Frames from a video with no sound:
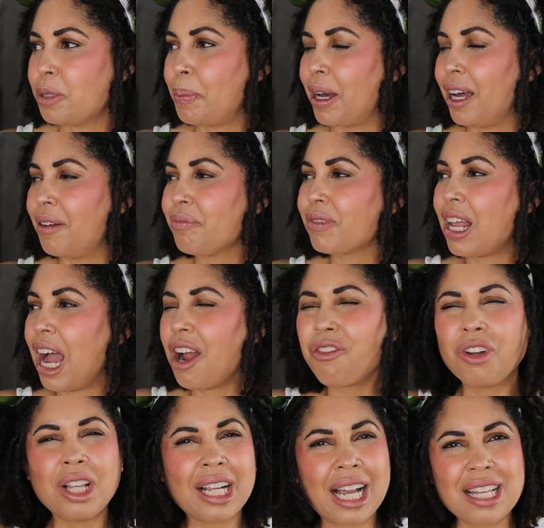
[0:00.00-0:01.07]
But I
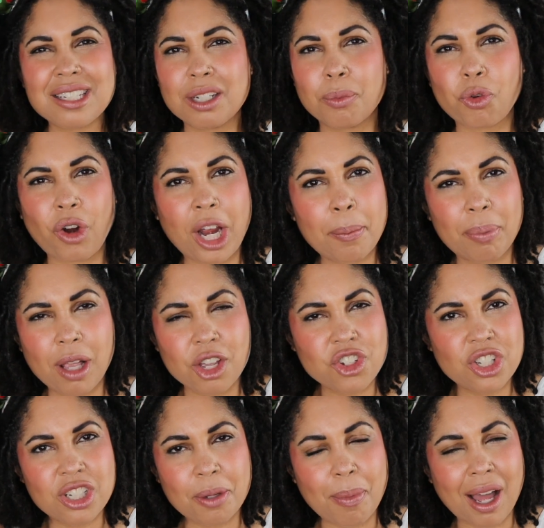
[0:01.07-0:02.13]
really got some great
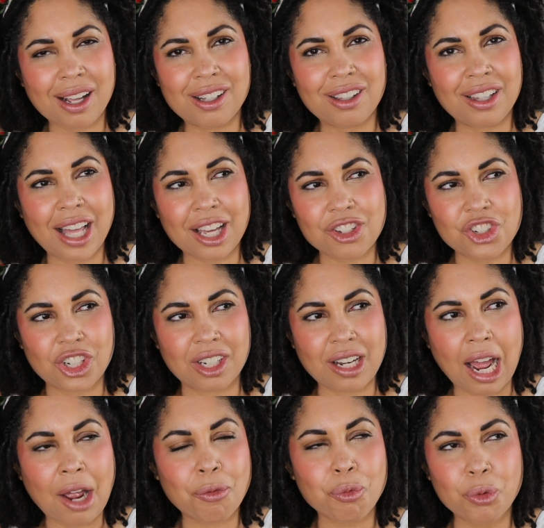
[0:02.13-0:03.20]
blushes in my collection.
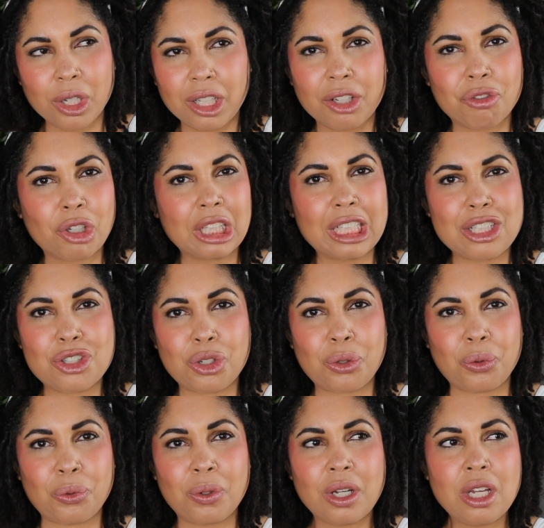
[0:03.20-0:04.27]
I really, really
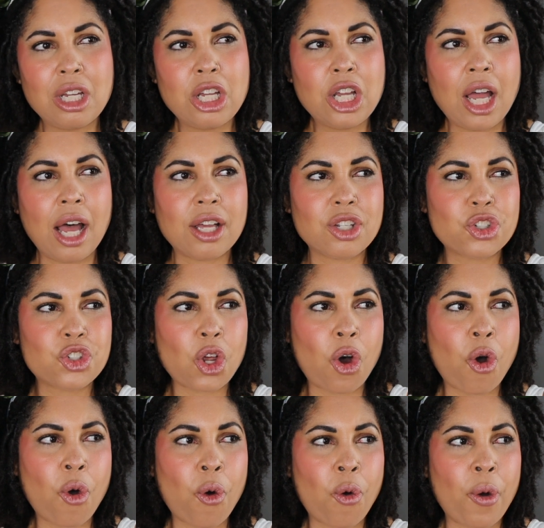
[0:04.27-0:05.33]
do.
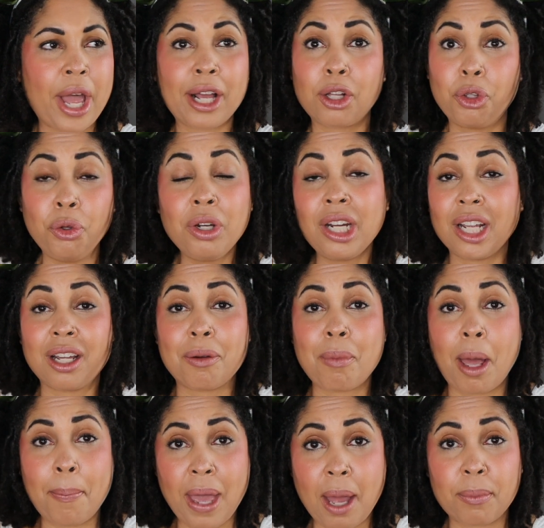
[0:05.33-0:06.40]
So including
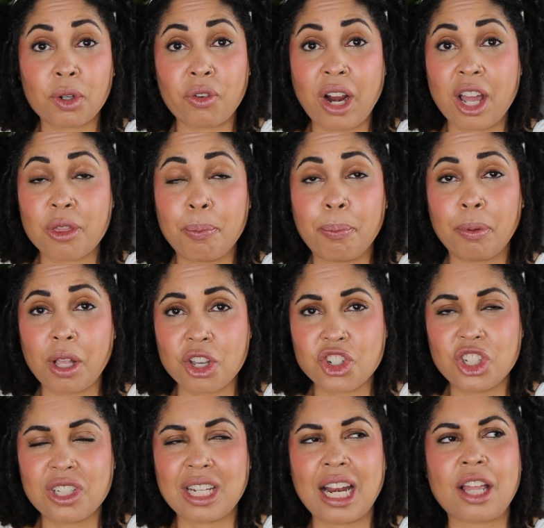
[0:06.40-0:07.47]
my Pat McGrath
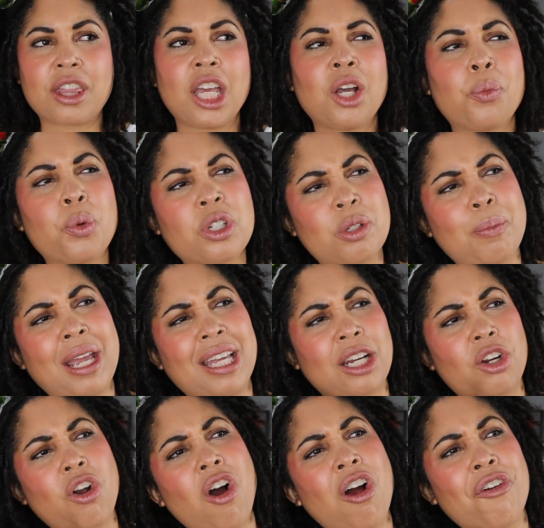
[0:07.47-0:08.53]
blushes. And I think what's making
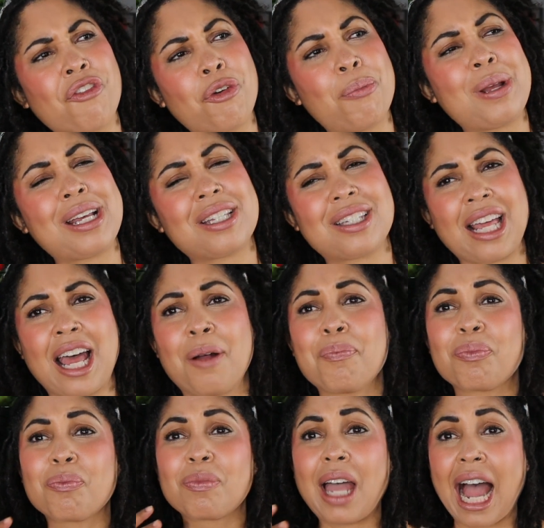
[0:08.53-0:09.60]
it hard for me is that
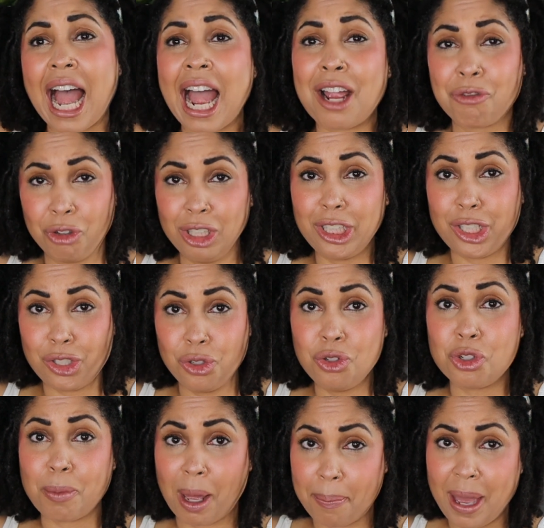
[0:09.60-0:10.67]
I really
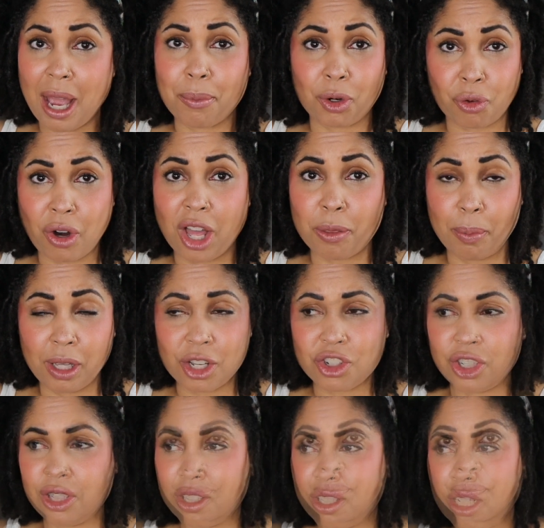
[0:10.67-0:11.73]
use my Pat McGrath
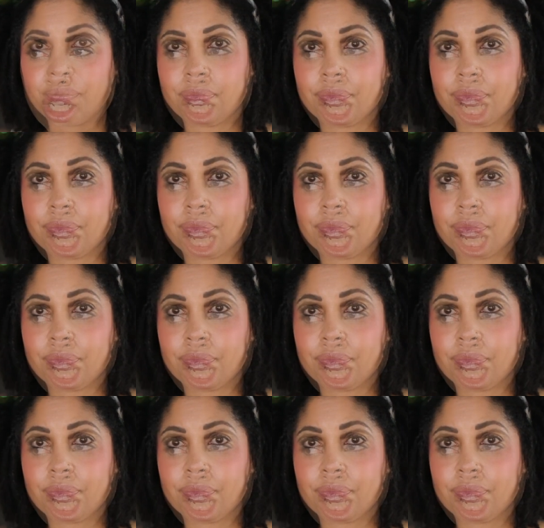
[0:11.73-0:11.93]
blushes.